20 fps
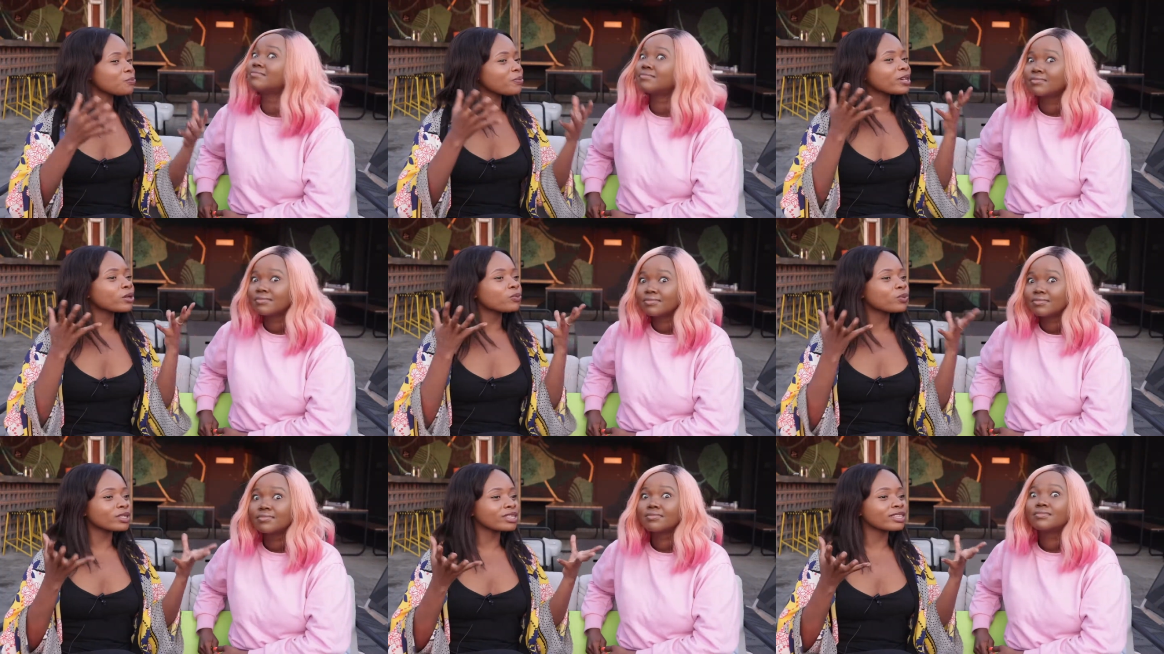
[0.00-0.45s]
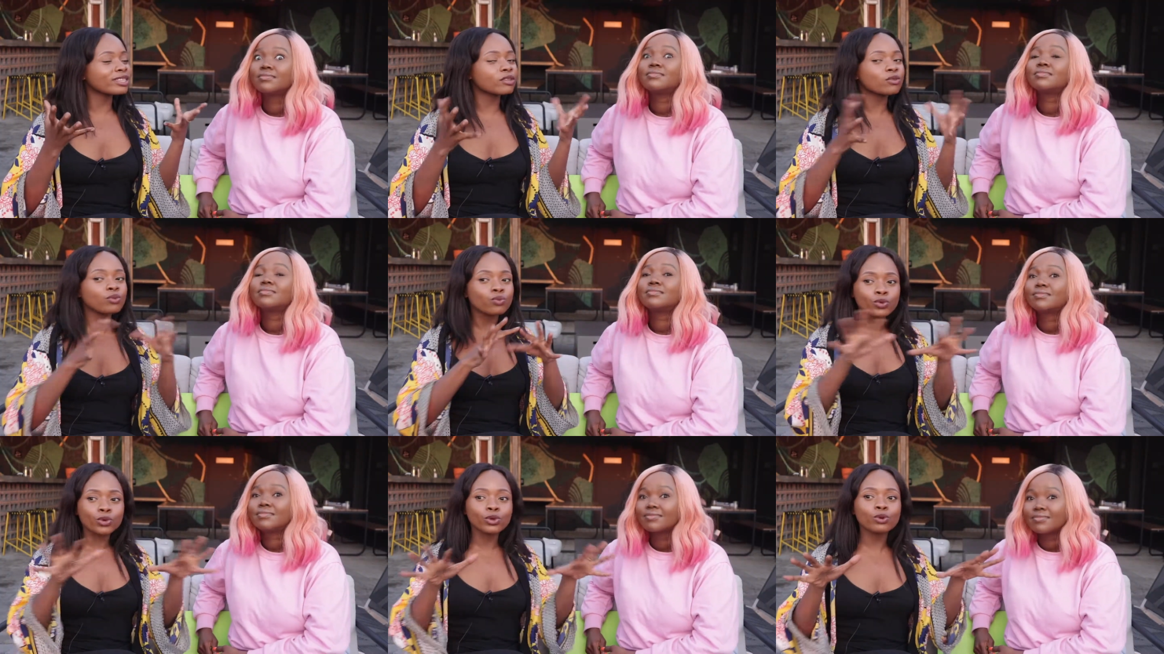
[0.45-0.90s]
Speaker 1: but it, the
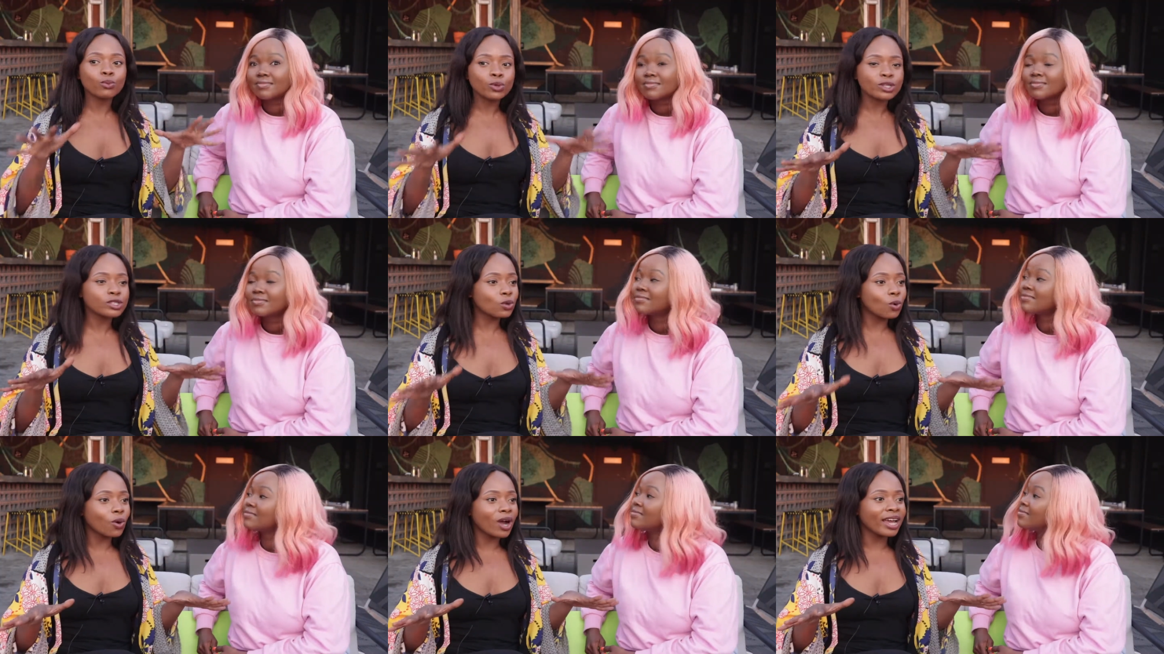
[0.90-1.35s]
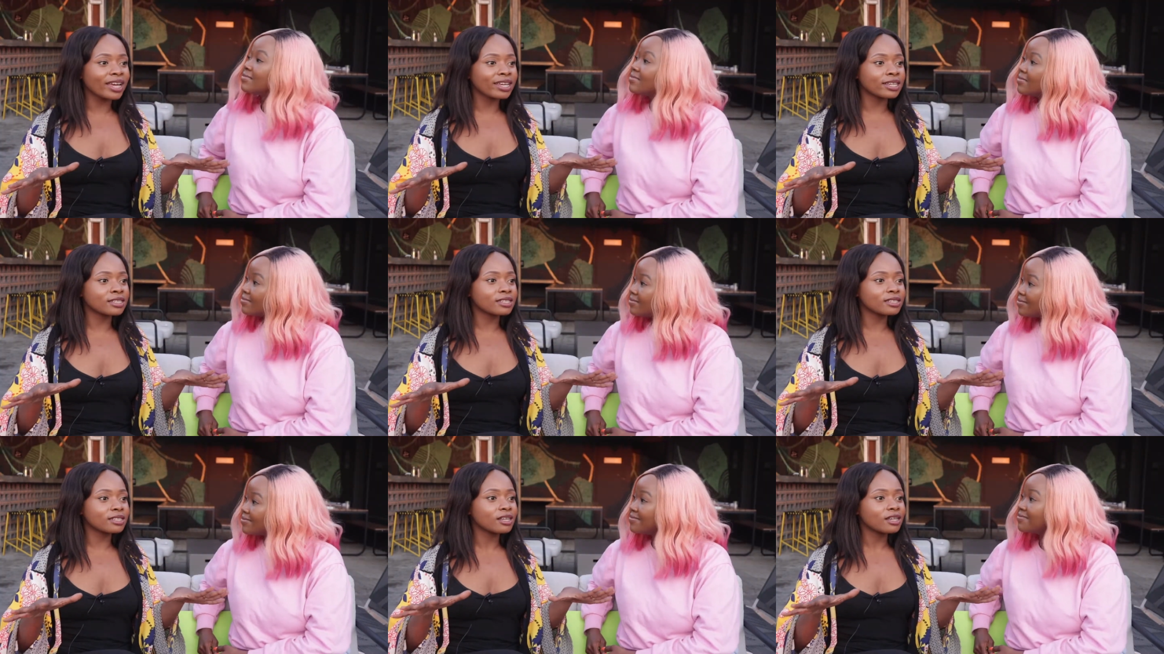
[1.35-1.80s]
room was
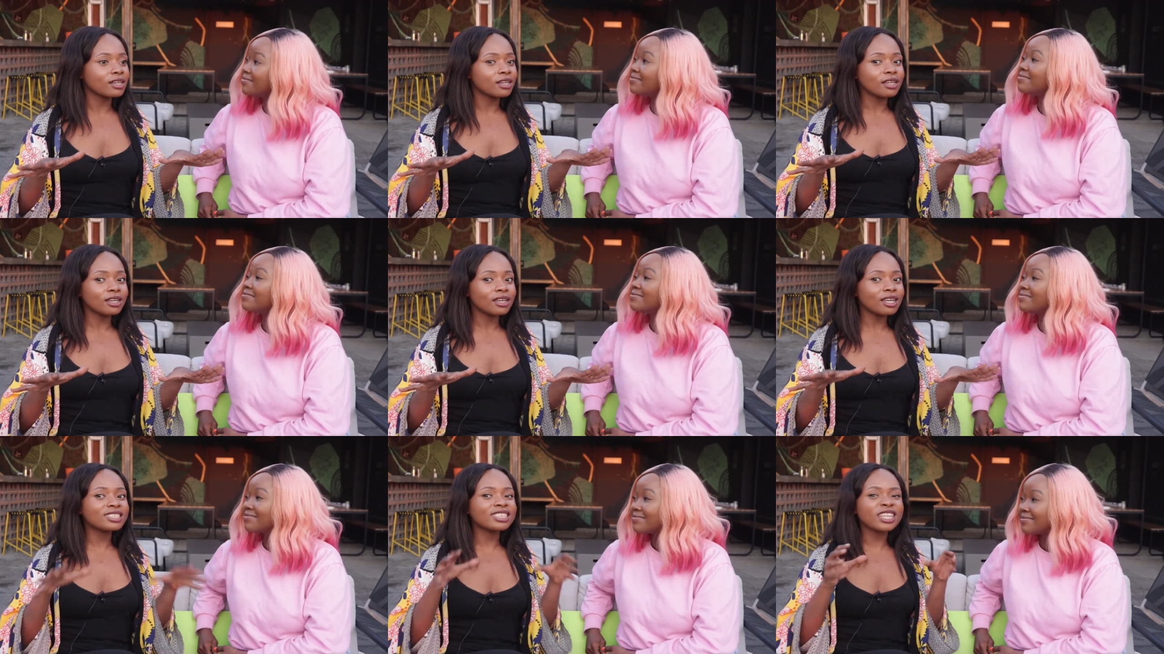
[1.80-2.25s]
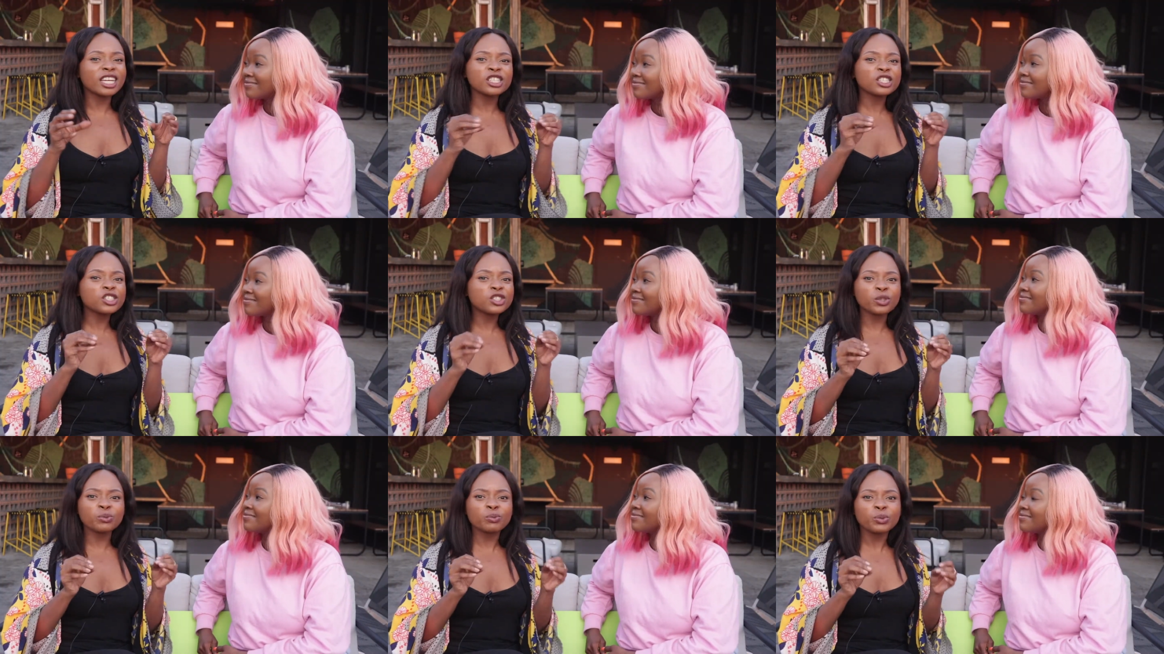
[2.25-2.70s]
quiet. It changes
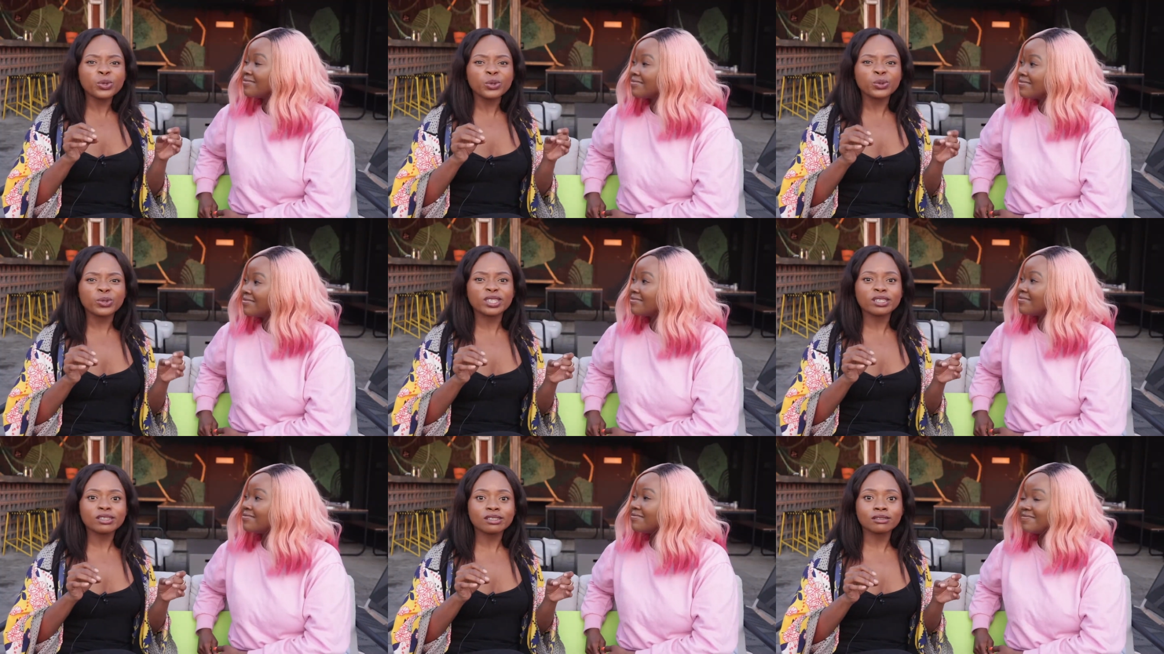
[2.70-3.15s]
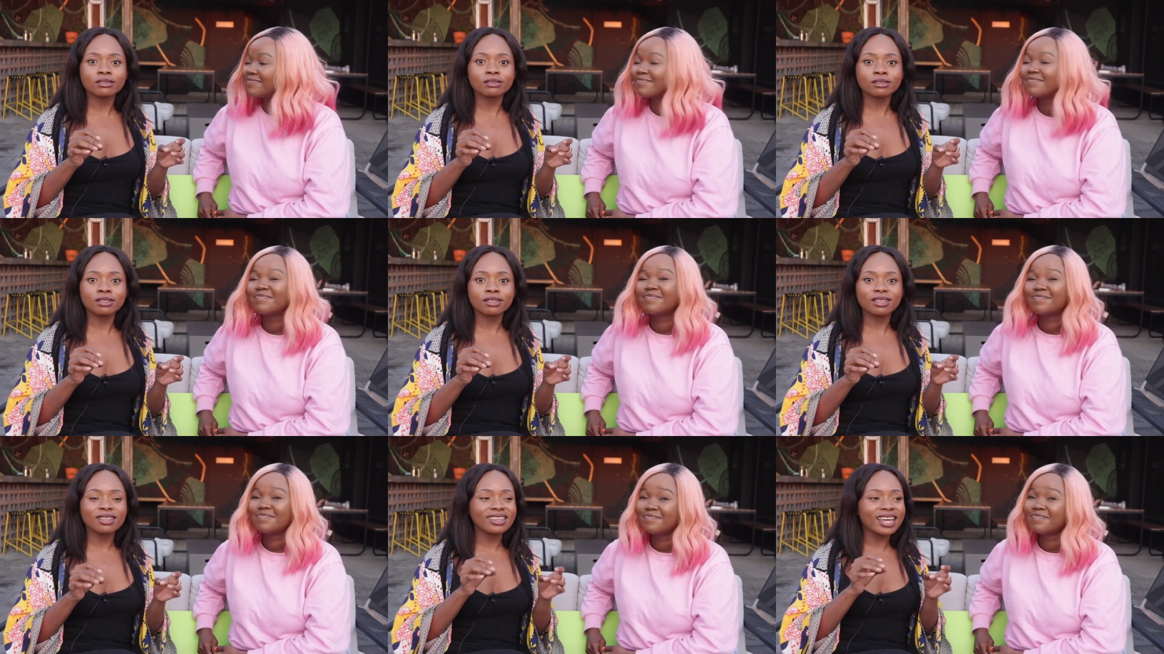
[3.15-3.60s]
the mood.
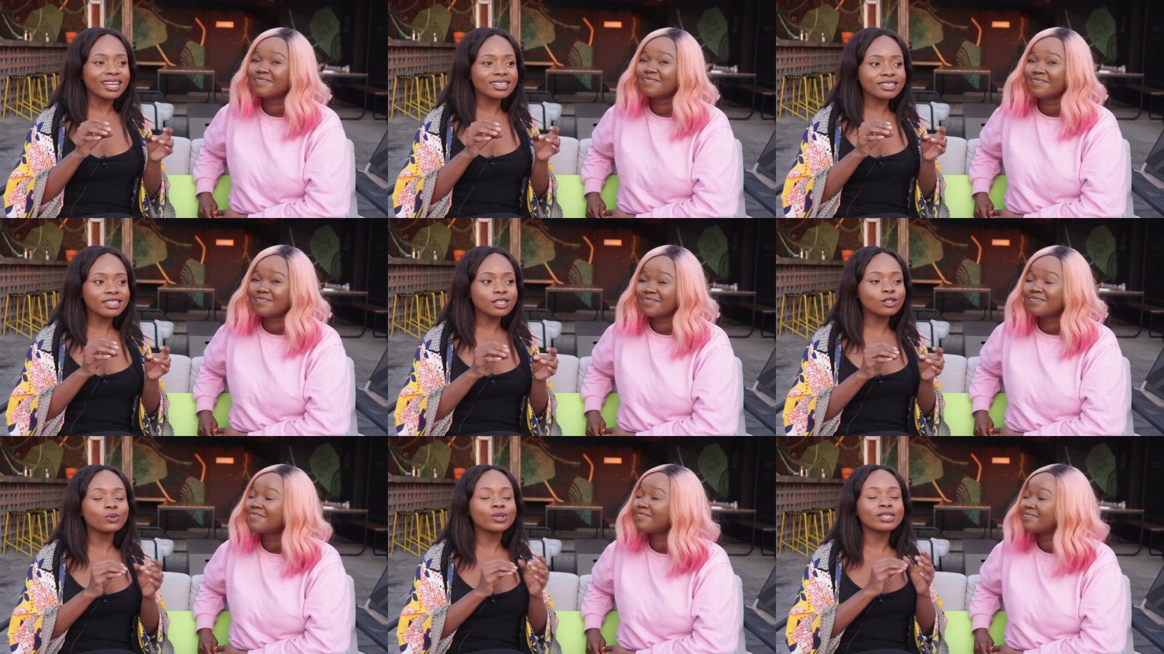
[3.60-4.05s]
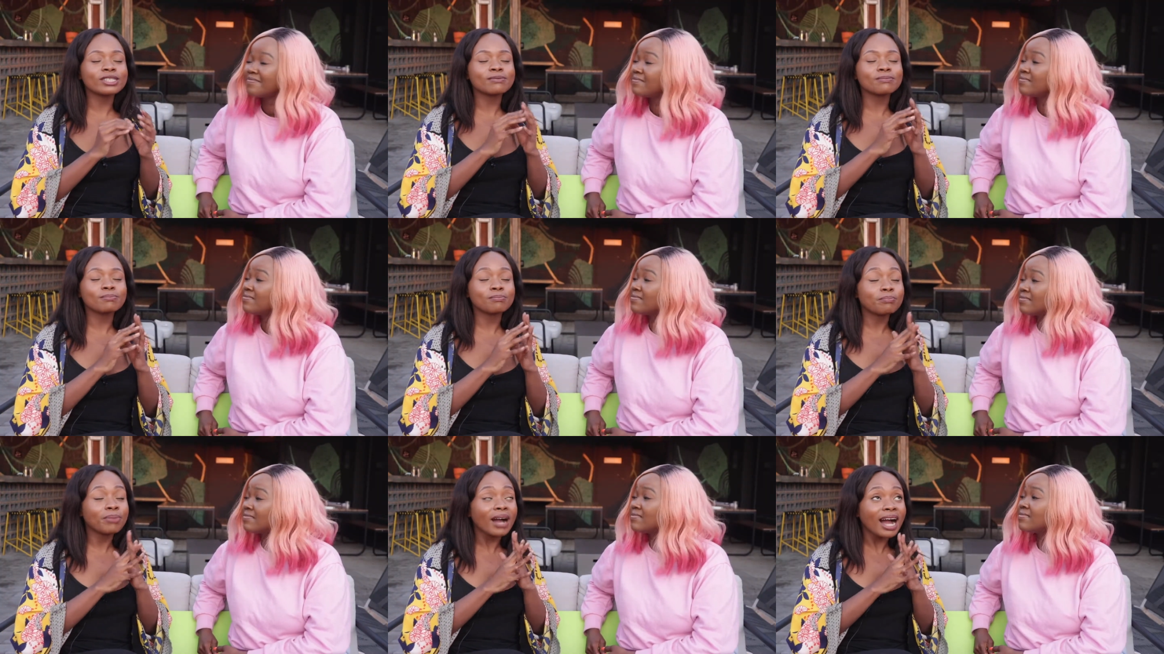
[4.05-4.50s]
Mm. That scene was
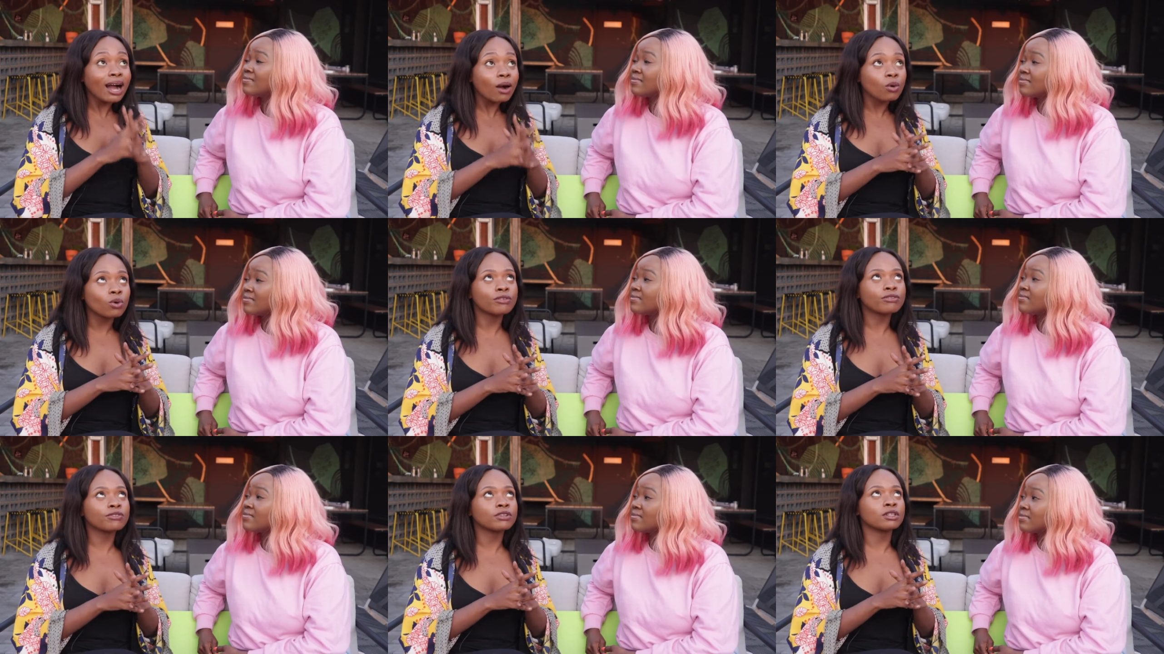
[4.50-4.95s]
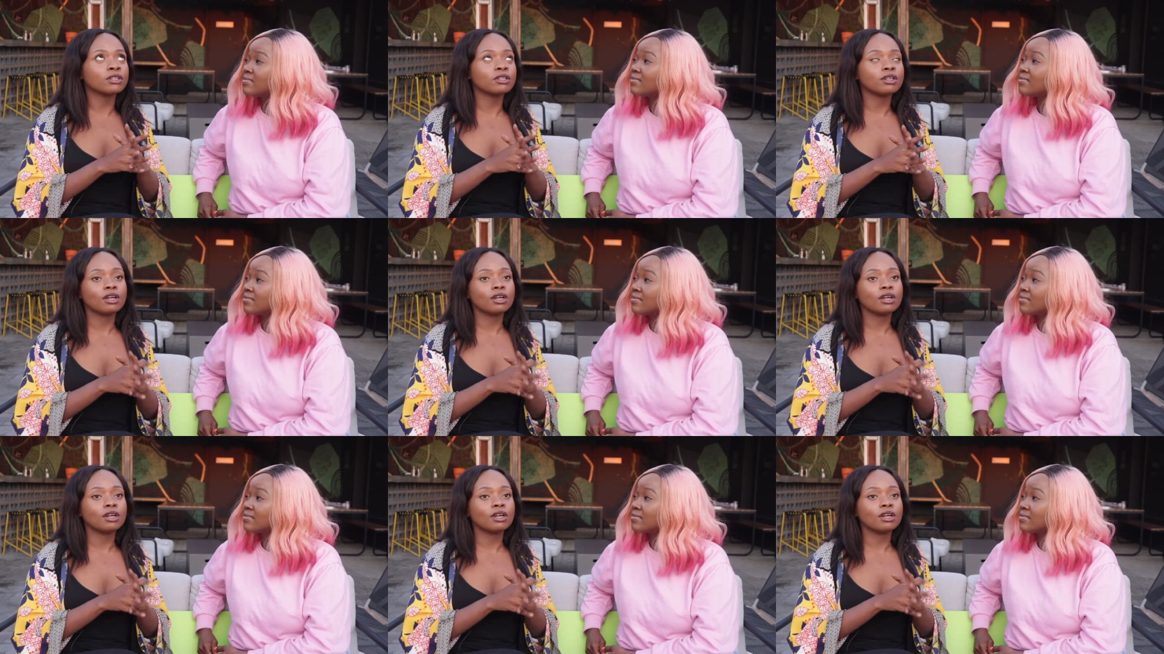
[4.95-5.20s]
powerful